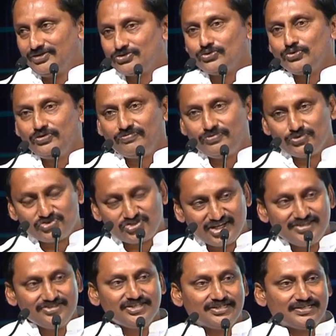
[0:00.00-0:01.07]
So if you
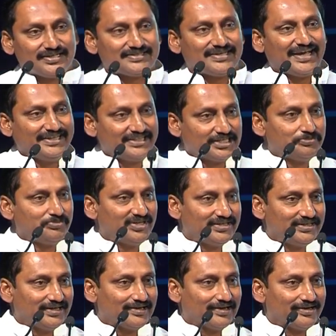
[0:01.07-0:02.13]
change it as Hyderabad
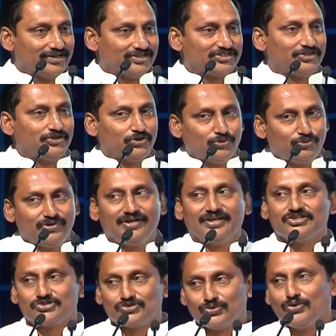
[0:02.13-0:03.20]
declaration, no one
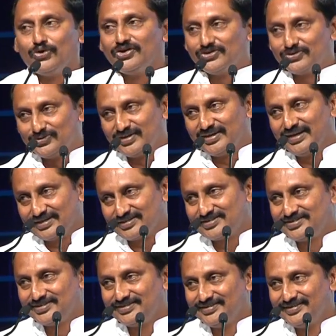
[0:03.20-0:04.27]
has to go into the net.